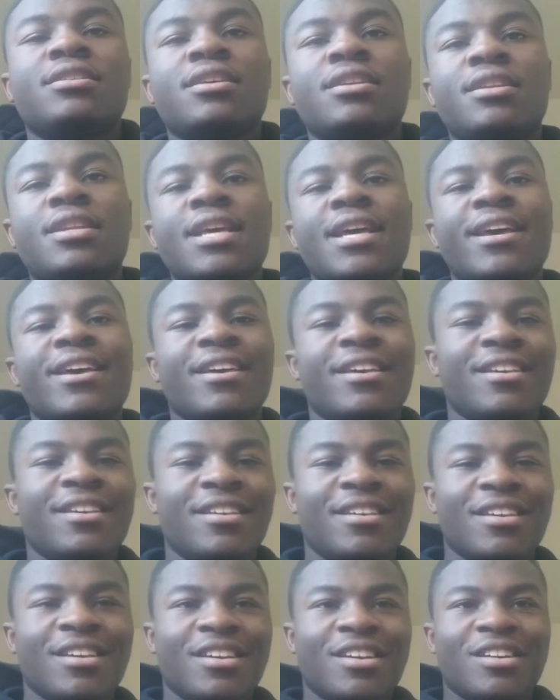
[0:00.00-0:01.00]

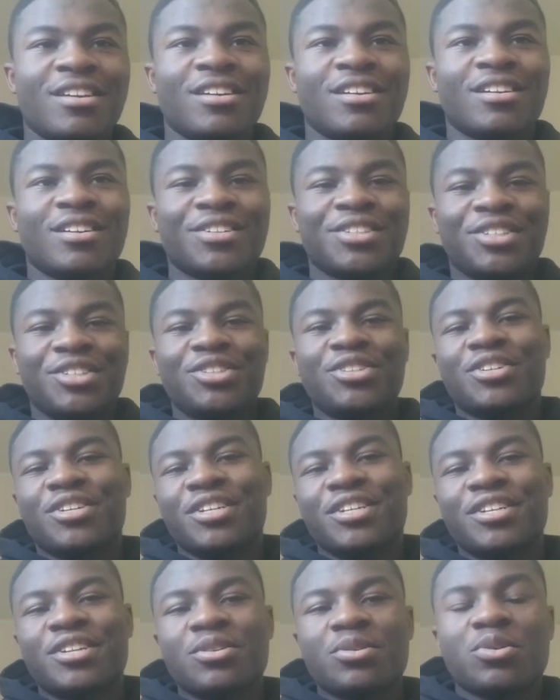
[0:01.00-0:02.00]
Today, you
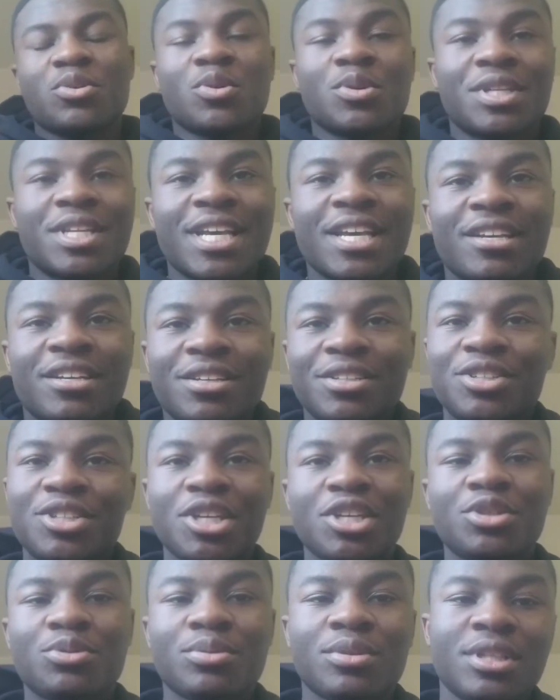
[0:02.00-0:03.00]
already know Quadeca
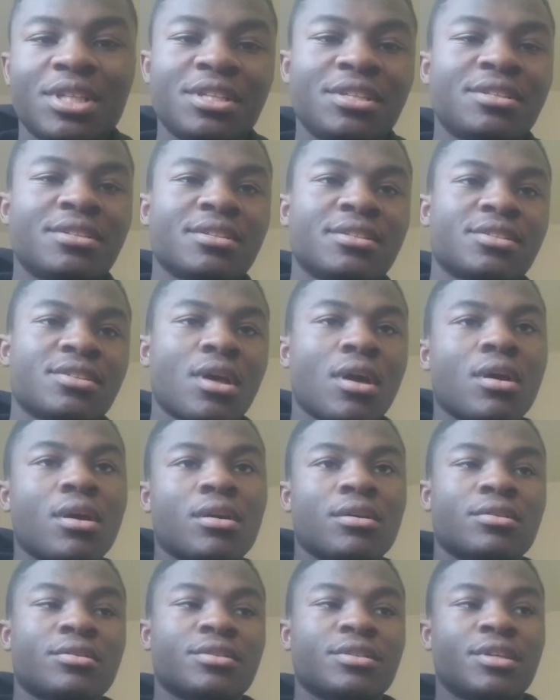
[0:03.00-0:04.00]
just released a
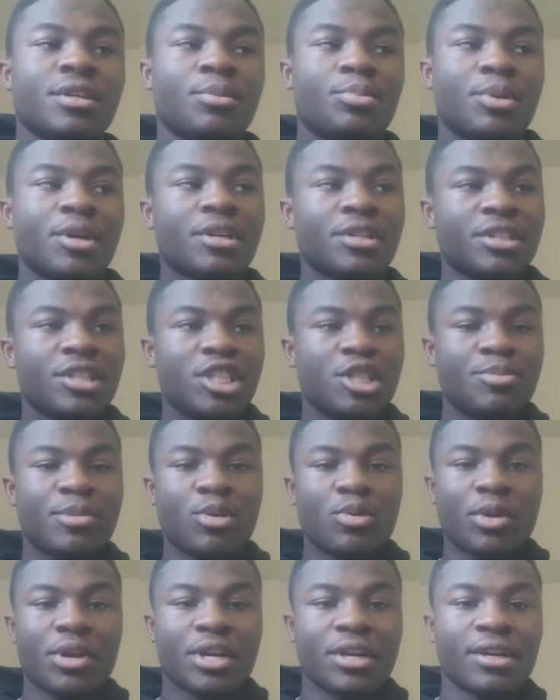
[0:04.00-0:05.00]
song. Apparently, he's
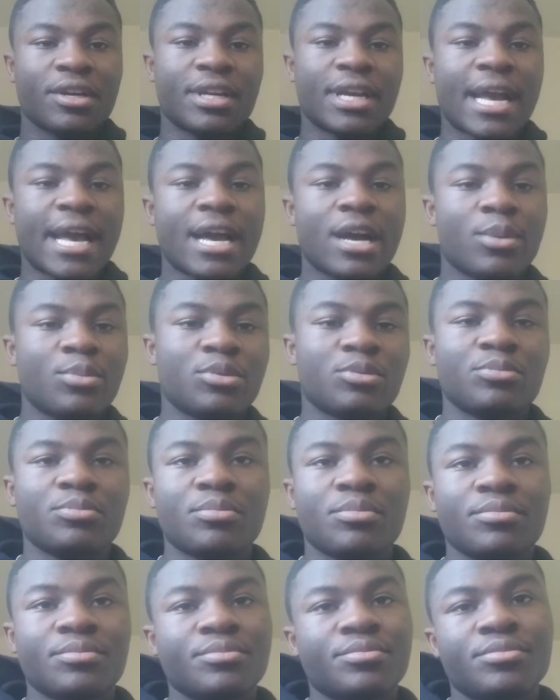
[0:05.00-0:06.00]
been working on an
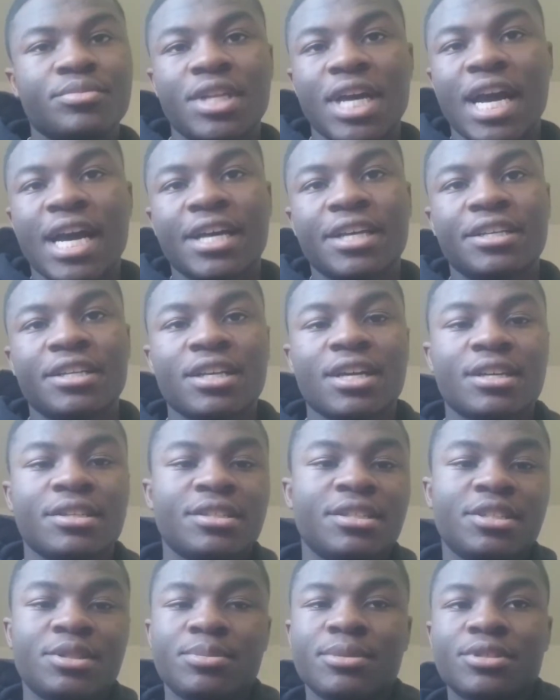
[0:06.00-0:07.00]
album. Dying, uh,
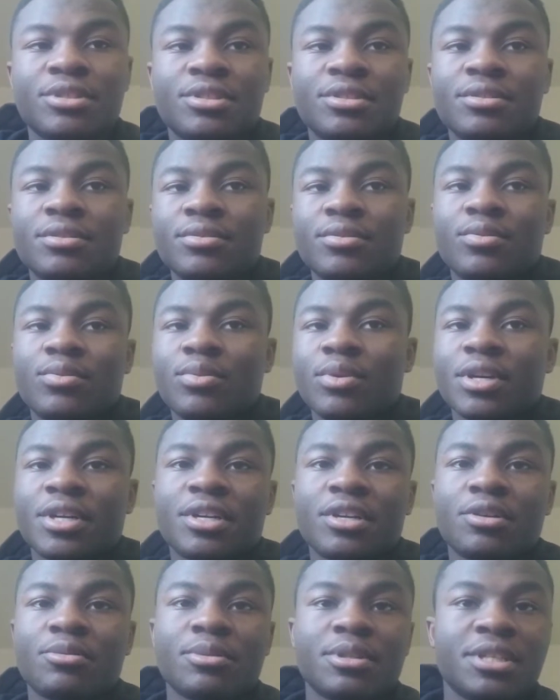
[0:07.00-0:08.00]
he's been
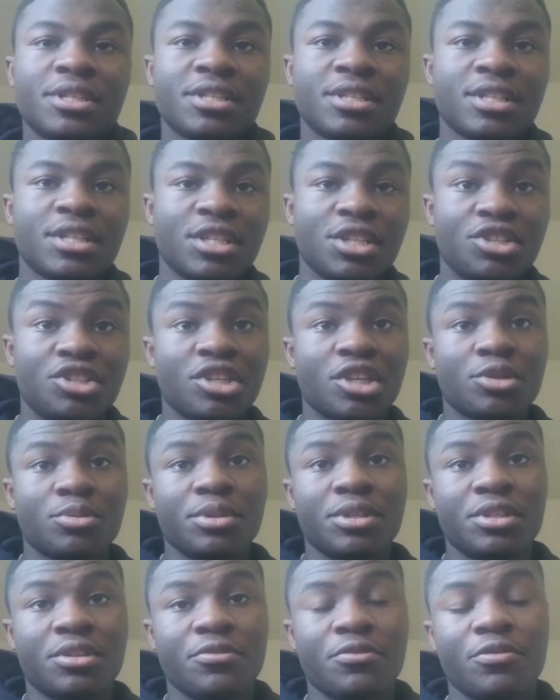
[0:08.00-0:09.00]
working on releasing it. He just
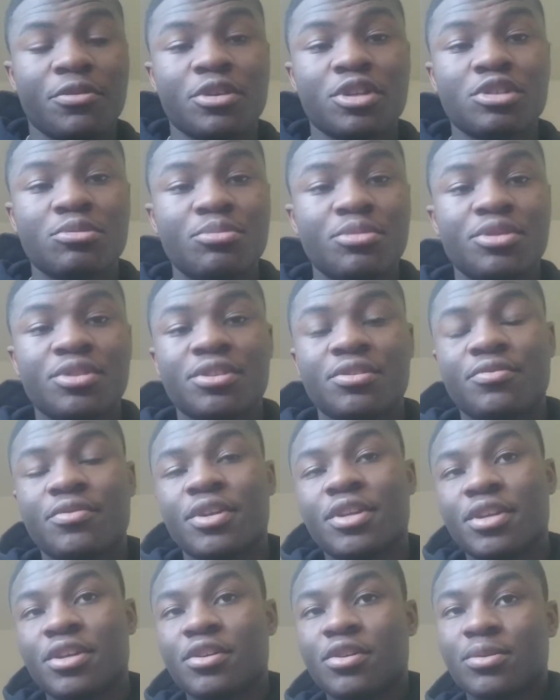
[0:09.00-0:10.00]
released the first music
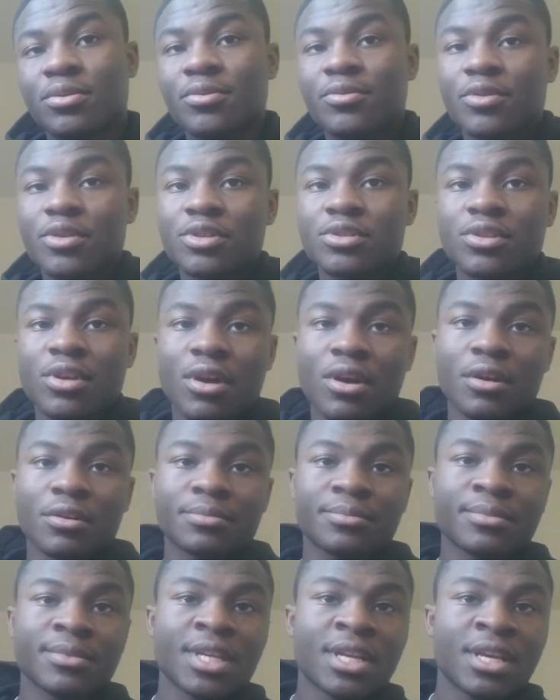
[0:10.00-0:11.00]
video, first song.